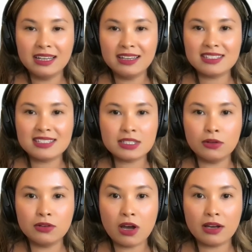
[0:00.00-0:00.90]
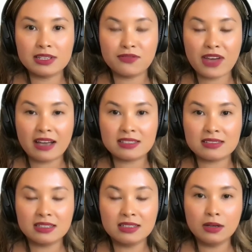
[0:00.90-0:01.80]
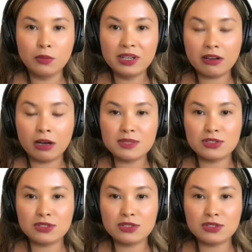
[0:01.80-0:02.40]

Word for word: it's still not as fast when it comes